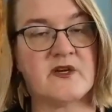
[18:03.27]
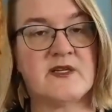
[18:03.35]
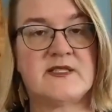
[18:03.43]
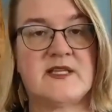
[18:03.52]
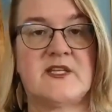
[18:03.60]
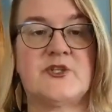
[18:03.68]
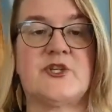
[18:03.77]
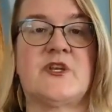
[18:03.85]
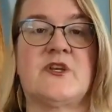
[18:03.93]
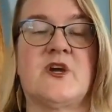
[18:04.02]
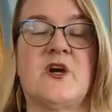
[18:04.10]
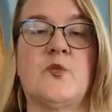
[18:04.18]
our
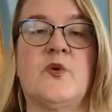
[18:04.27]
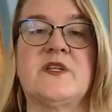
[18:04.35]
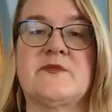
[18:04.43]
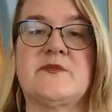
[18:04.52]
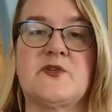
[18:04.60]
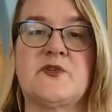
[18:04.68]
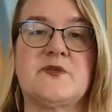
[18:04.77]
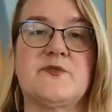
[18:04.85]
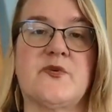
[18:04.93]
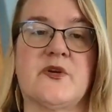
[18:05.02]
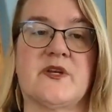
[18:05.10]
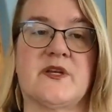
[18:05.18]
attention on what is most
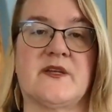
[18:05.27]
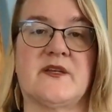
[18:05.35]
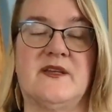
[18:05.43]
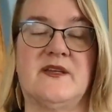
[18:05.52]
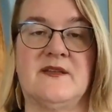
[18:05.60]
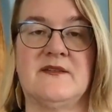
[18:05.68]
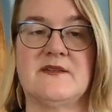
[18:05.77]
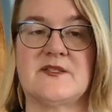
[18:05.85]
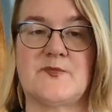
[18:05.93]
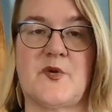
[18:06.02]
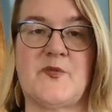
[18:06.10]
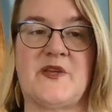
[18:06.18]
important in
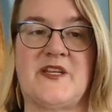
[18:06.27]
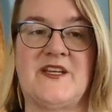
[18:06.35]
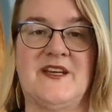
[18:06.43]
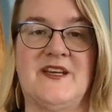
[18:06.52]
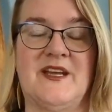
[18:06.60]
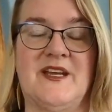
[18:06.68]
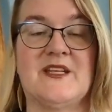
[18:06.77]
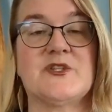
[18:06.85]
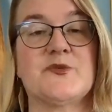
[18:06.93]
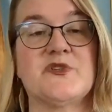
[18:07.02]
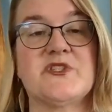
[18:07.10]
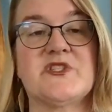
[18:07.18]
this moment and
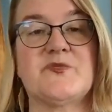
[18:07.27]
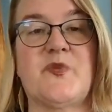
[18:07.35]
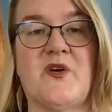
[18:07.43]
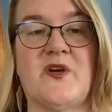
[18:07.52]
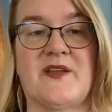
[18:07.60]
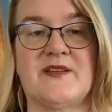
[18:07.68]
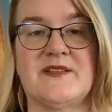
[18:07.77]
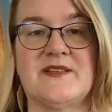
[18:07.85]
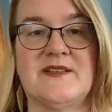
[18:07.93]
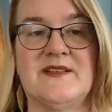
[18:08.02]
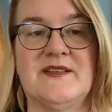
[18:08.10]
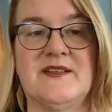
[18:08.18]
to respond.
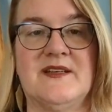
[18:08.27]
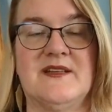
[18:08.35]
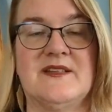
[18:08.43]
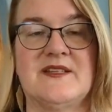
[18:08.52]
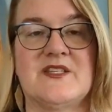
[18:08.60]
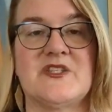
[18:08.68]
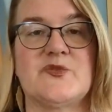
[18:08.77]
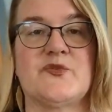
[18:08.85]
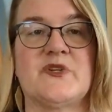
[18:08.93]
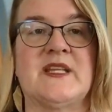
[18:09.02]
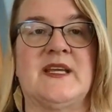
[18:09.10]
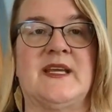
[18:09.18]
This is
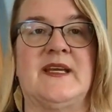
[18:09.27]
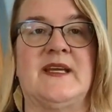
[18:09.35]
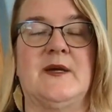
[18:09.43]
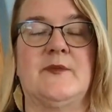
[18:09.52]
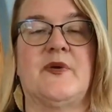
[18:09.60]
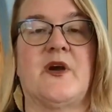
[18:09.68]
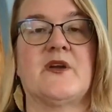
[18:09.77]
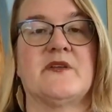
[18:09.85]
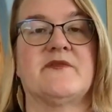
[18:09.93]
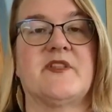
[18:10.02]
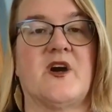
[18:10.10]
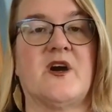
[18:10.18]
really part
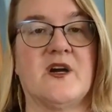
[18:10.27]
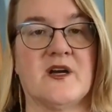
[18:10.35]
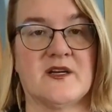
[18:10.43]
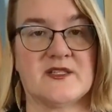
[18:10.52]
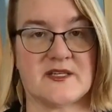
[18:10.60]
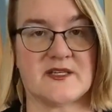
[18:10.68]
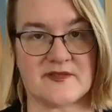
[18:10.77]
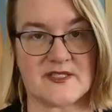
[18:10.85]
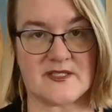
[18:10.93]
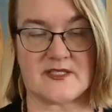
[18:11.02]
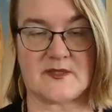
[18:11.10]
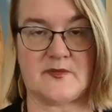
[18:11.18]
of the heart of the
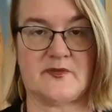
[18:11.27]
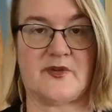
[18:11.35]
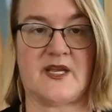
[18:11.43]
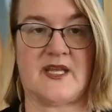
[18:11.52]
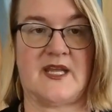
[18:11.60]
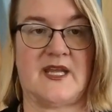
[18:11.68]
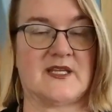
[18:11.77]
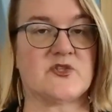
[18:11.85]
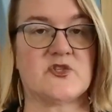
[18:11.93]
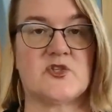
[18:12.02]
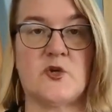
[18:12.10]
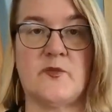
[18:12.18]
system of Reiki and
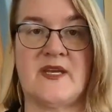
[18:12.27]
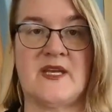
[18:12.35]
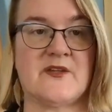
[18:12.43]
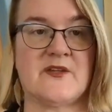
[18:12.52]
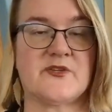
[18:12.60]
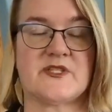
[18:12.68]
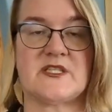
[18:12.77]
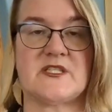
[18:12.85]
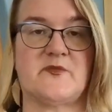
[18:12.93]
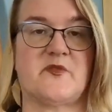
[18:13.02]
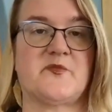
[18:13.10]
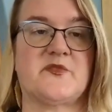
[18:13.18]
so many other
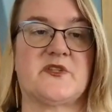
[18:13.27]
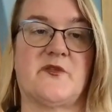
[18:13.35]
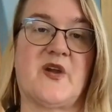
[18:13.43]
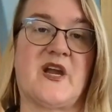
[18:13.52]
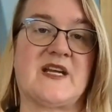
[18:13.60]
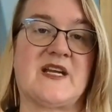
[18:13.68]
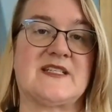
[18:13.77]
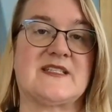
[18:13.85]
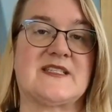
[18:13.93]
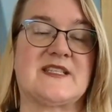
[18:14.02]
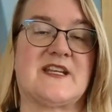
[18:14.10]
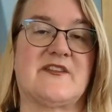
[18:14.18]
system of, of
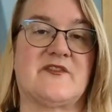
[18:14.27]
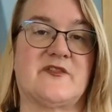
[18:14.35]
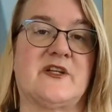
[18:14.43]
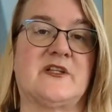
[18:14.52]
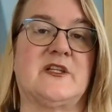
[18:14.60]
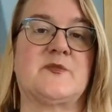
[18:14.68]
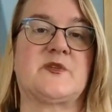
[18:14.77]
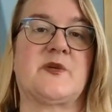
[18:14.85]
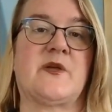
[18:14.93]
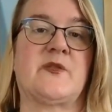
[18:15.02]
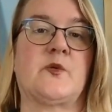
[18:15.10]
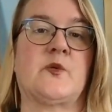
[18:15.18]
practice that have developed
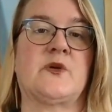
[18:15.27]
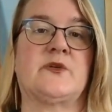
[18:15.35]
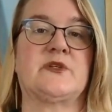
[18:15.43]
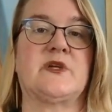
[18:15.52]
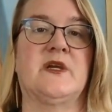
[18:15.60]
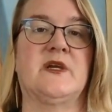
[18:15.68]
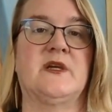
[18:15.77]
around the world.